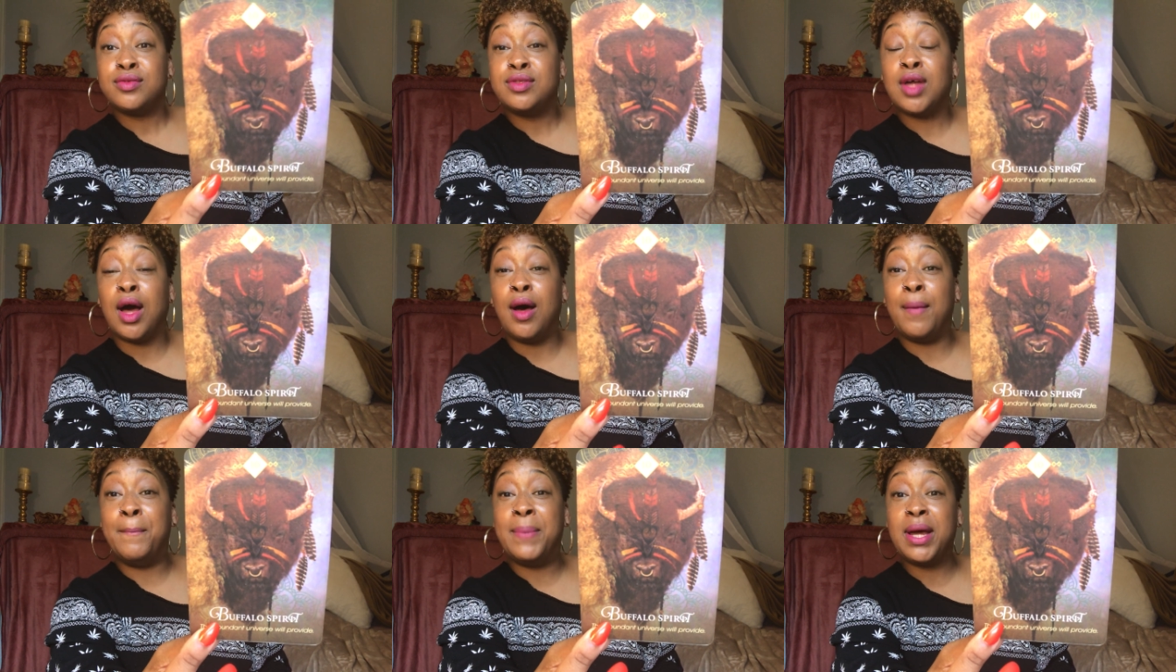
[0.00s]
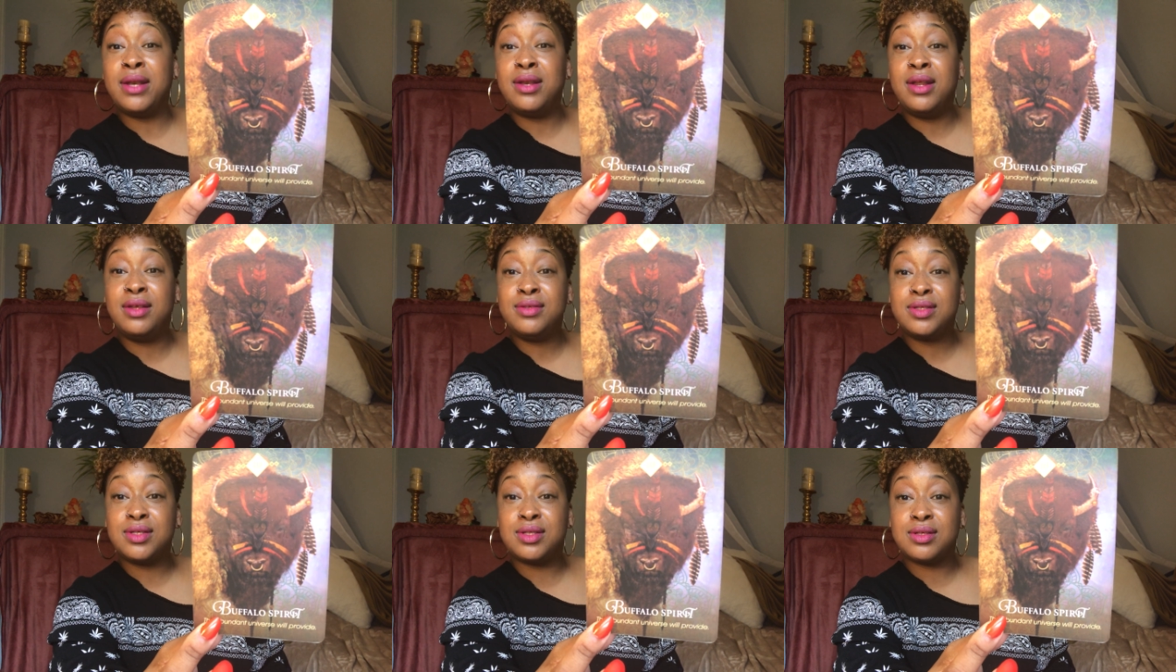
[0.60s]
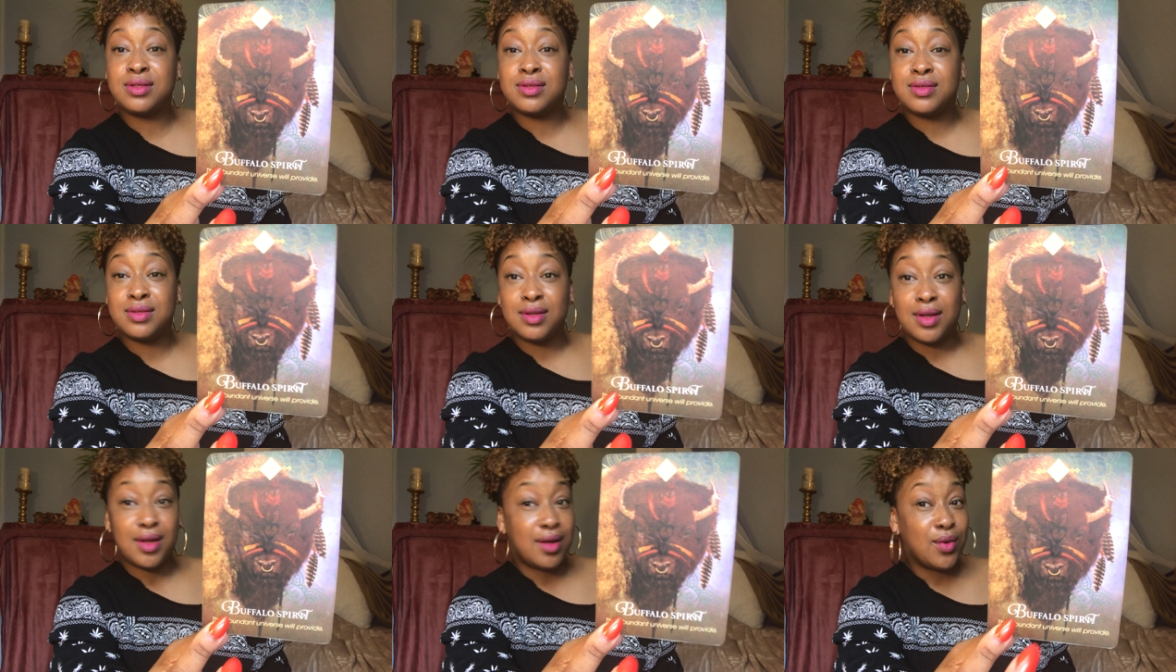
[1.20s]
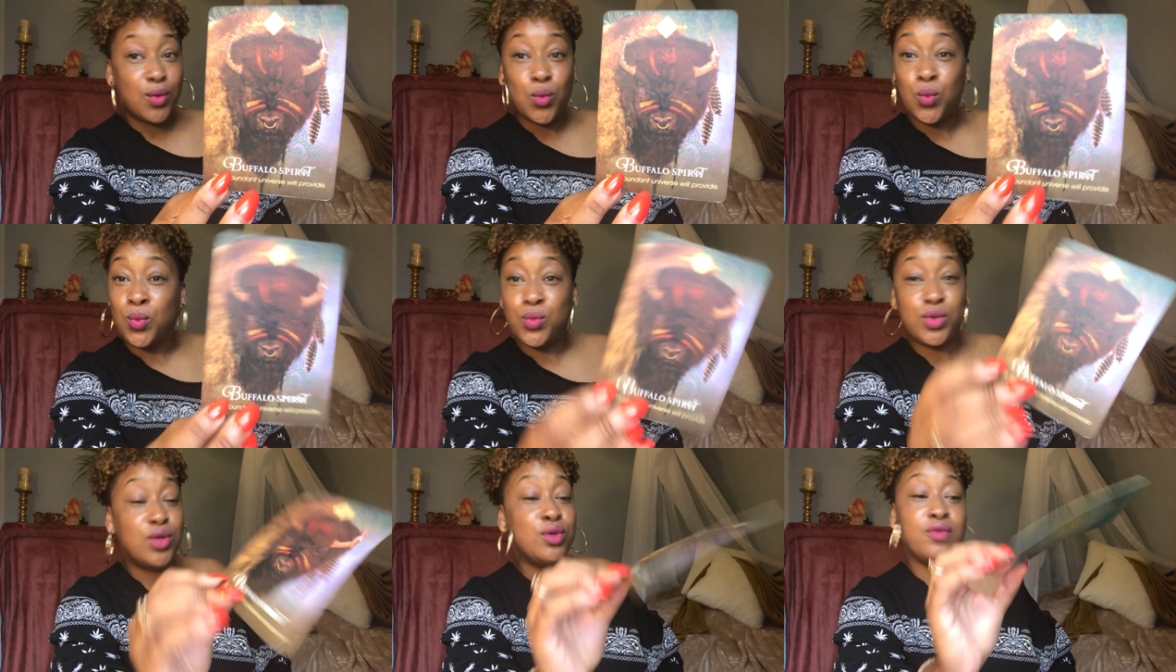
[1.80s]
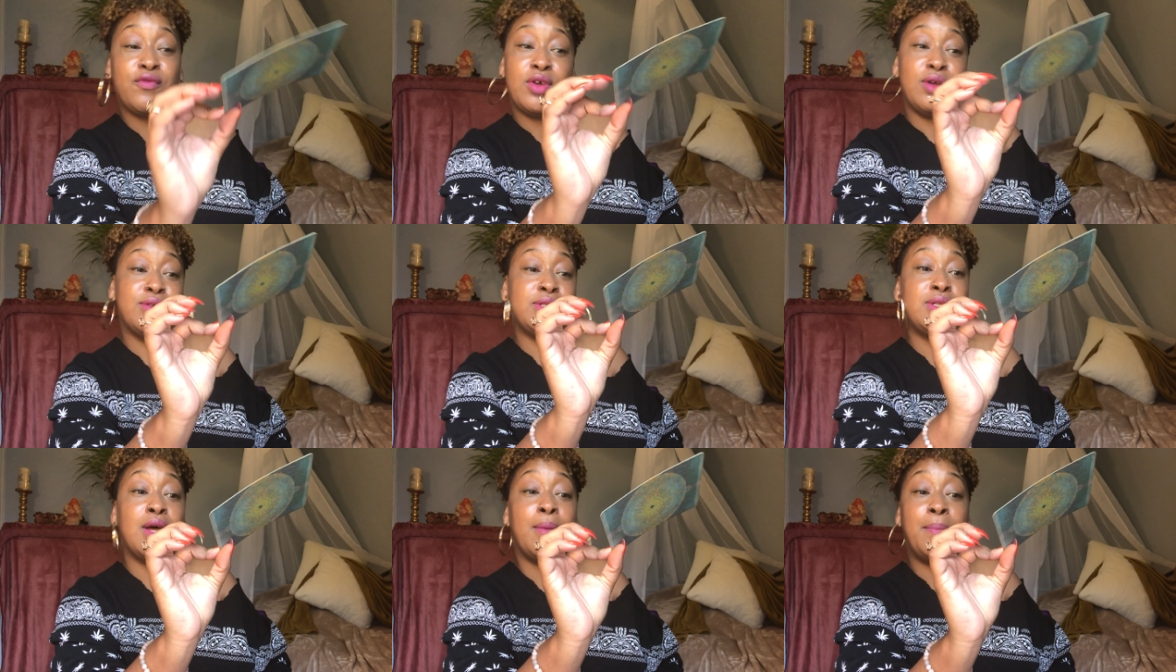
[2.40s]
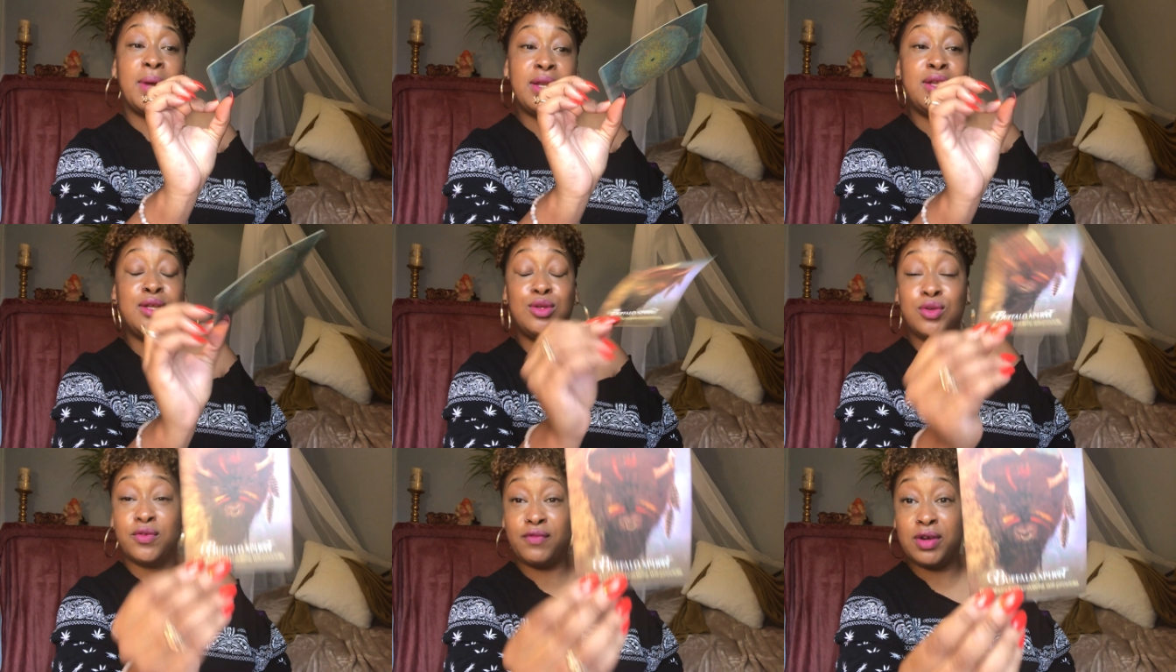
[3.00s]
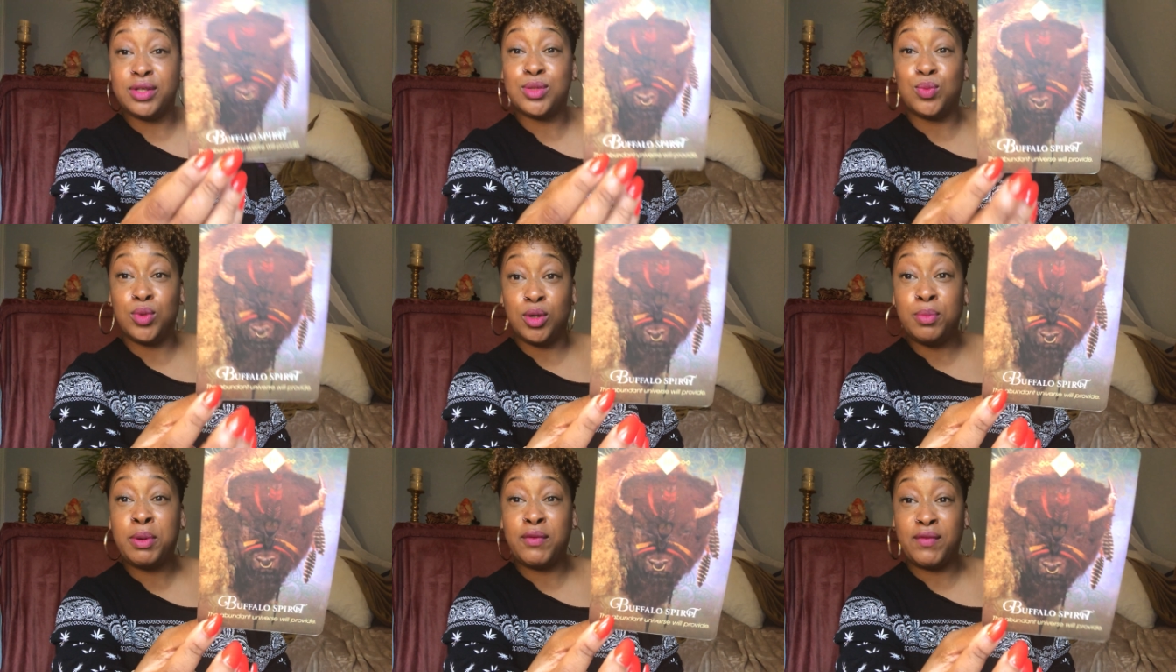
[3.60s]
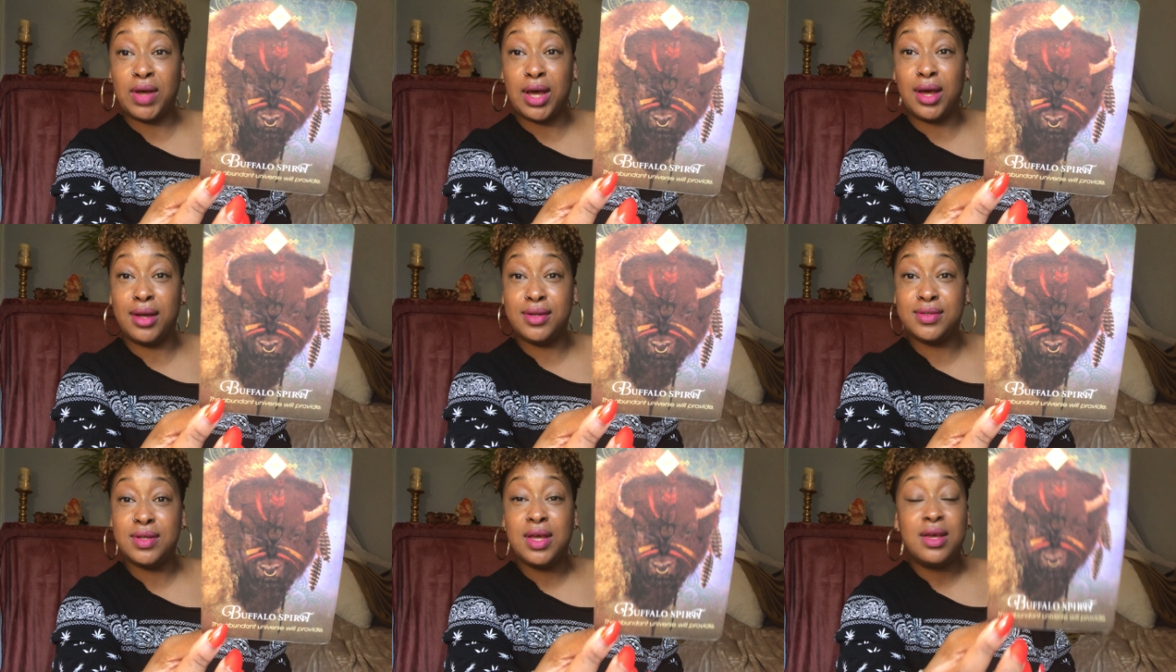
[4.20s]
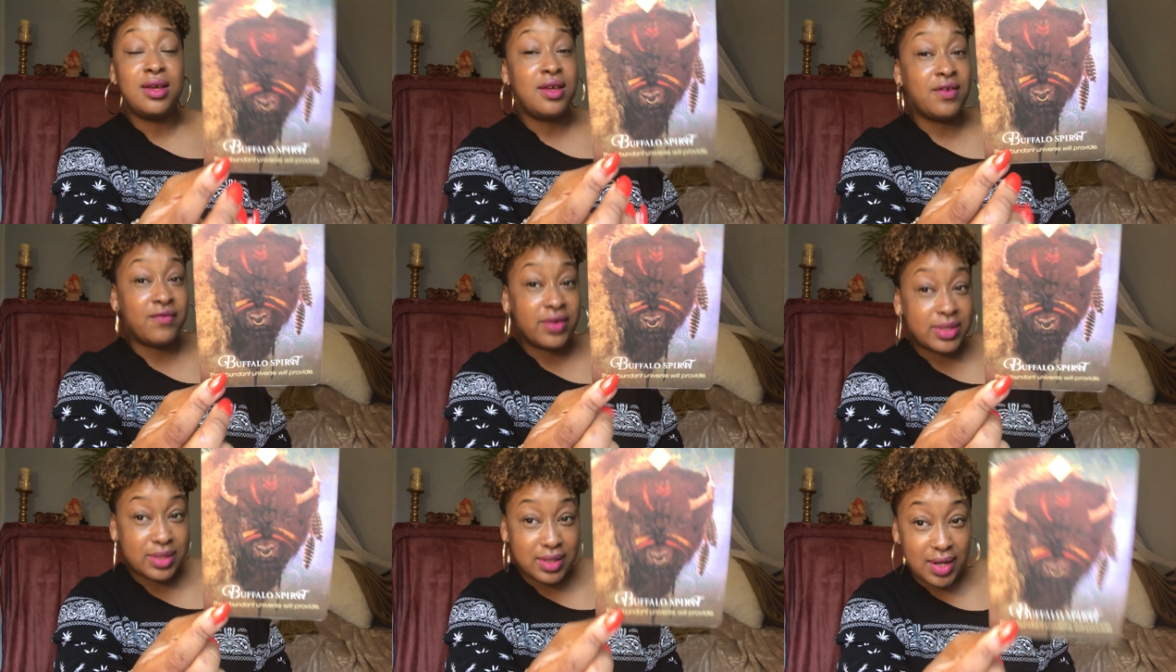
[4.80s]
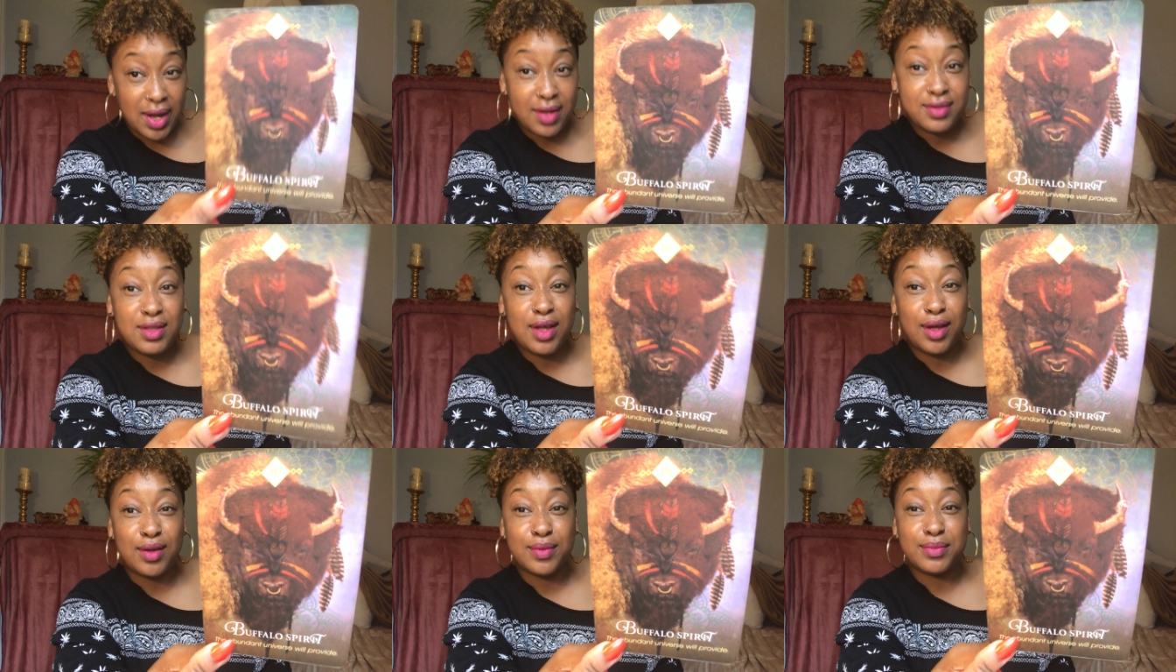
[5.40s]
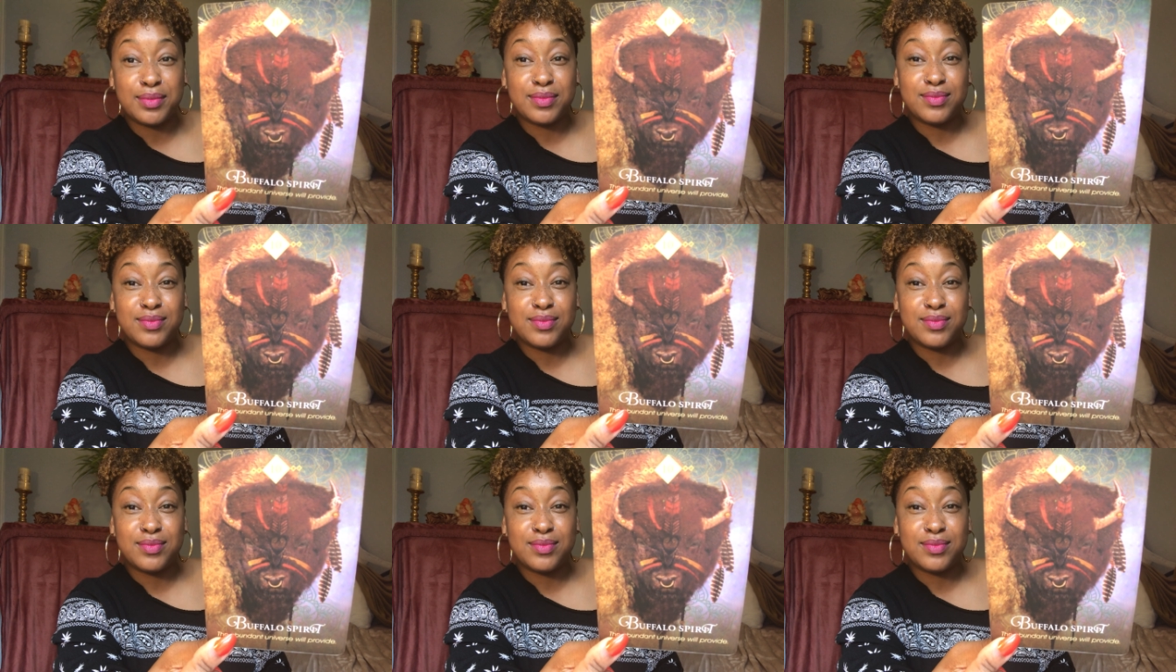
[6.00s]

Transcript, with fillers: The abundant universe. The abundant universe will provide. If it's not them.